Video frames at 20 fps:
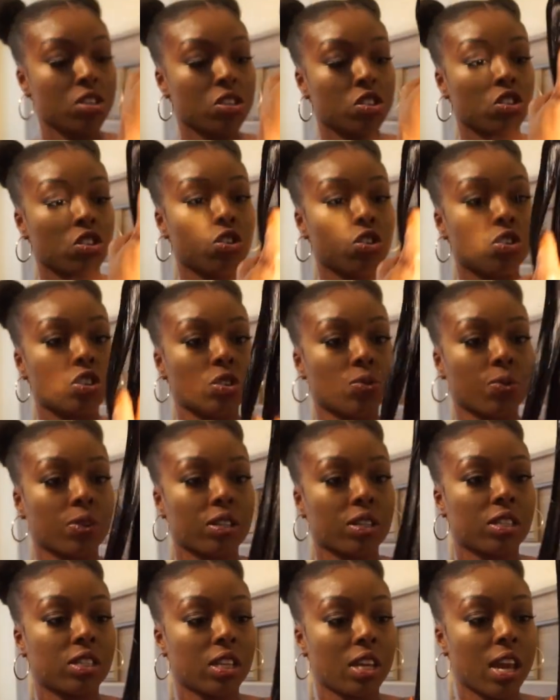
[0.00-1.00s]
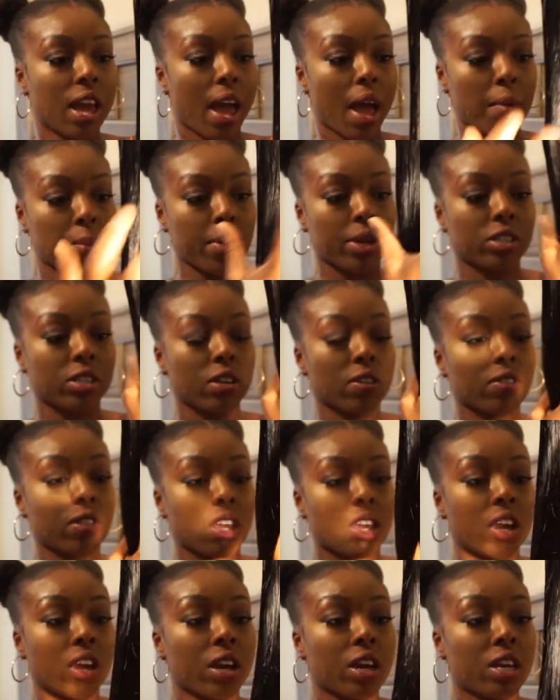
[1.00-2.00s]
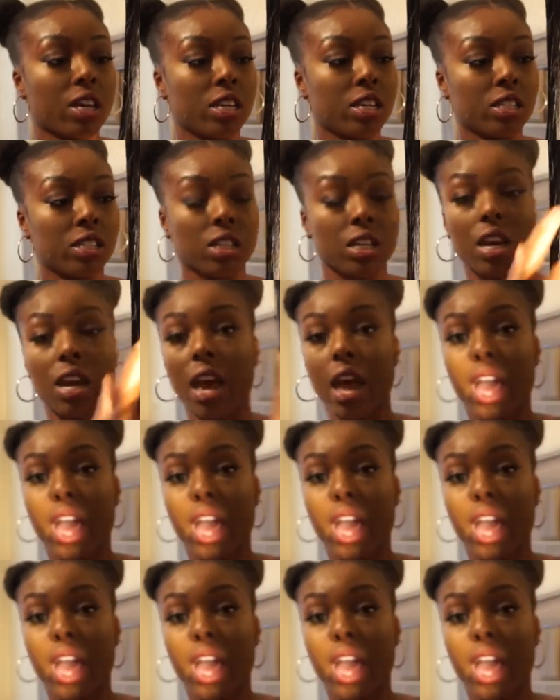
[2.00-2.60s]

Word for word: So you just wanna see how much of the hair is